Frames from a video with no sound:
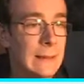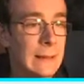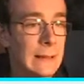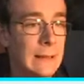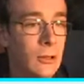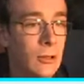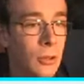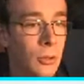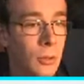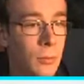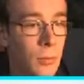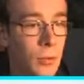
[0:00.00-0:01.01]
Still don't
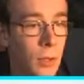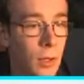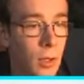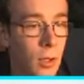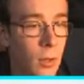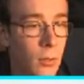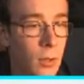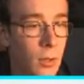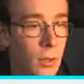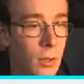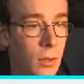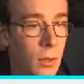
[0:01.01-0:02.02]
do as much as I hoped.
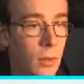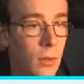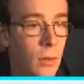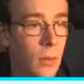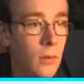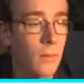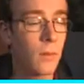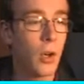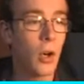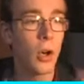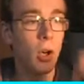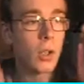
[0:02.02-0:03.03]

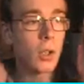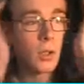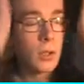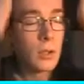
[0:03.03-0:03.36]
Fuck.